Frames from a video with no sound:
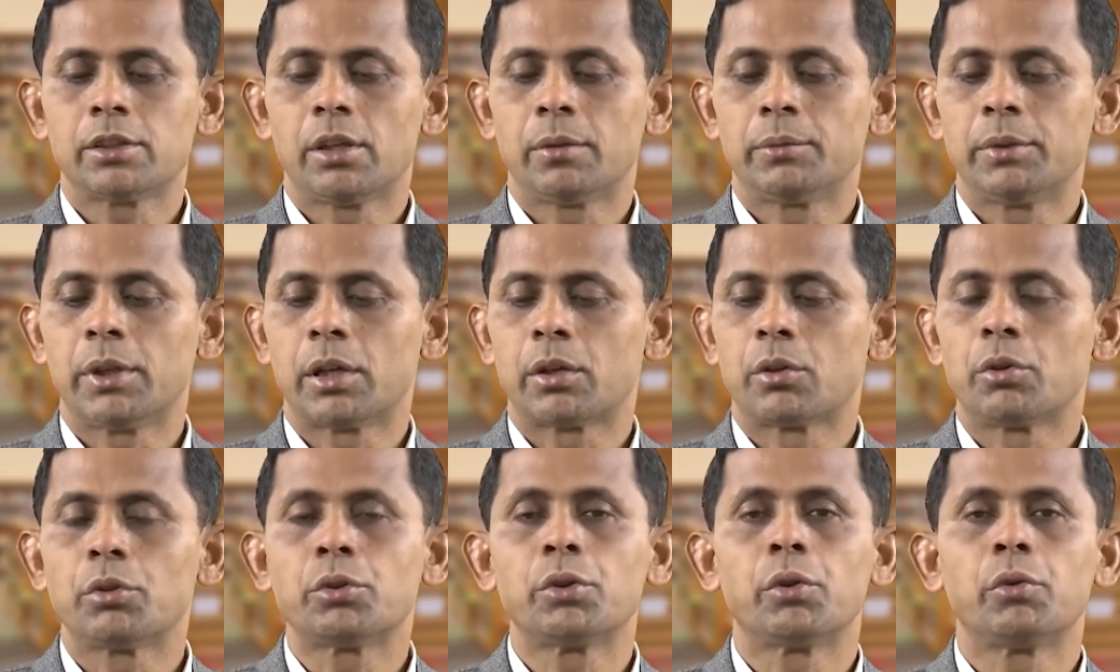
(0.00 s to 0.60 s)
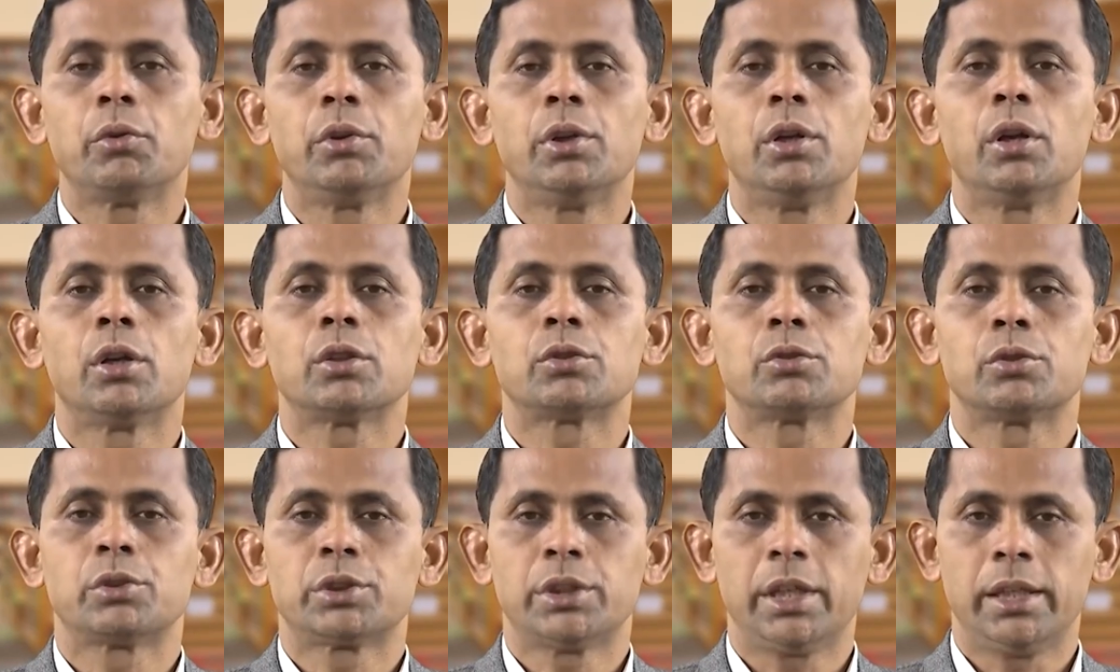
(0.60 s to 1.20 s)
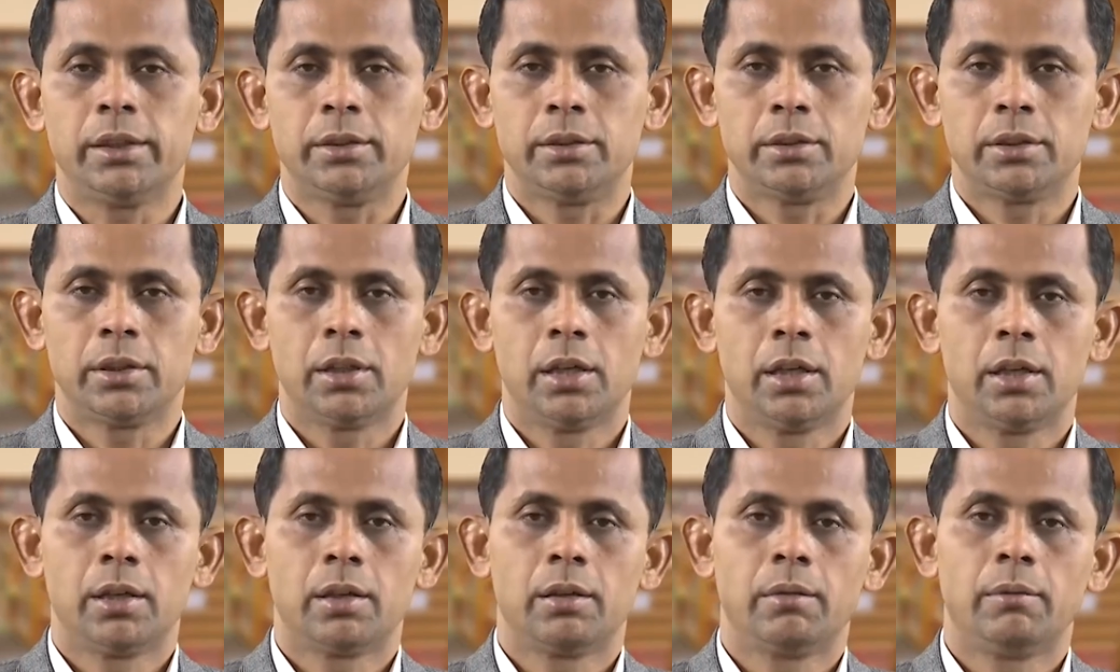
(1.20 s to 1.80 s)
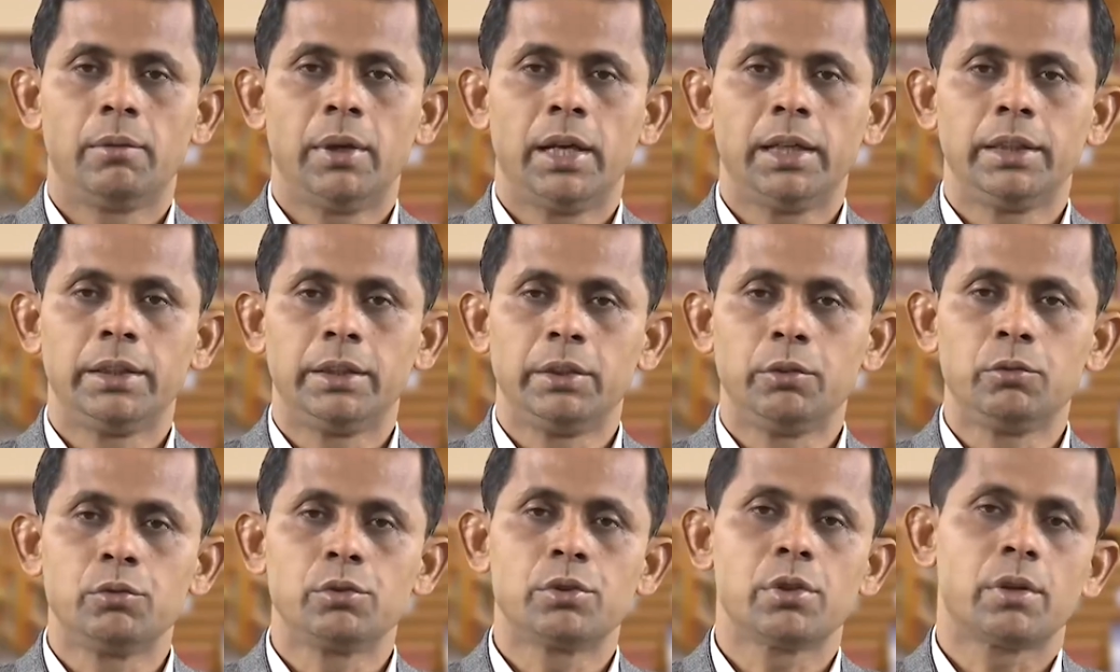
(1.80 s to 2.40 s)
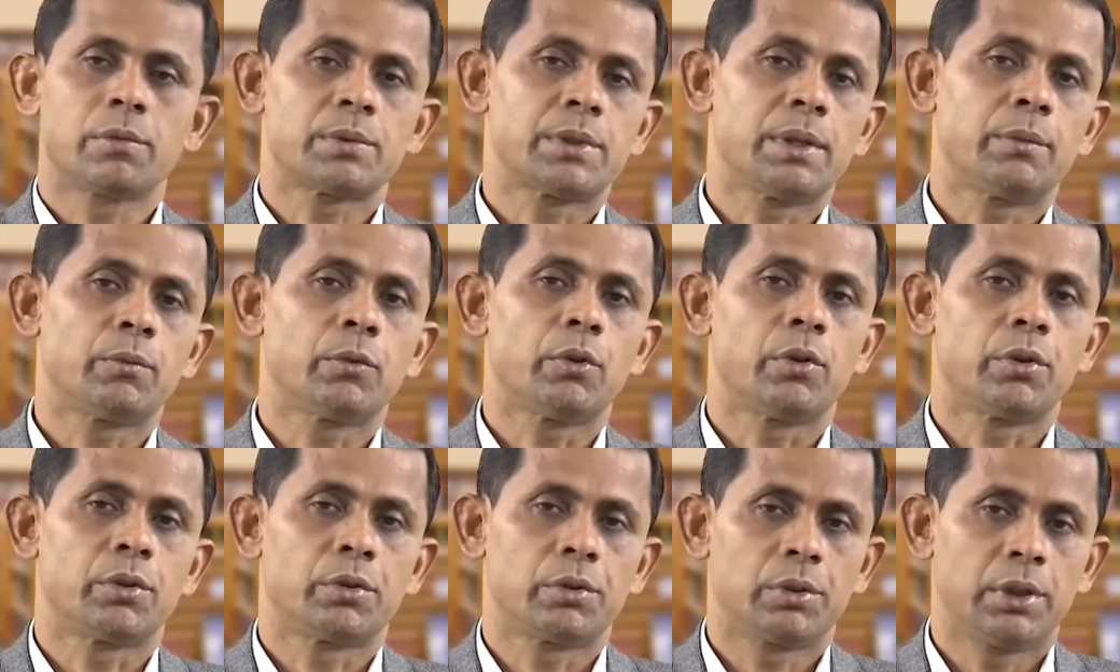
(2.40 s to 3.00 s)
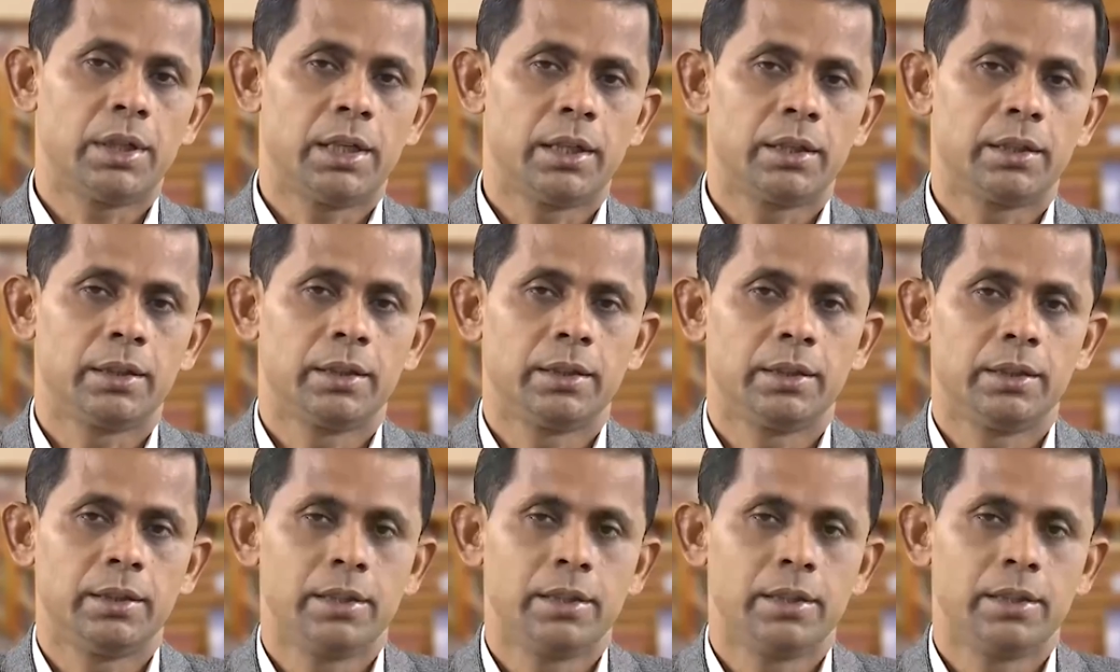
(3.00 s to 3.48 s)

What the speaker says: of the rotor will also change by use of some controller.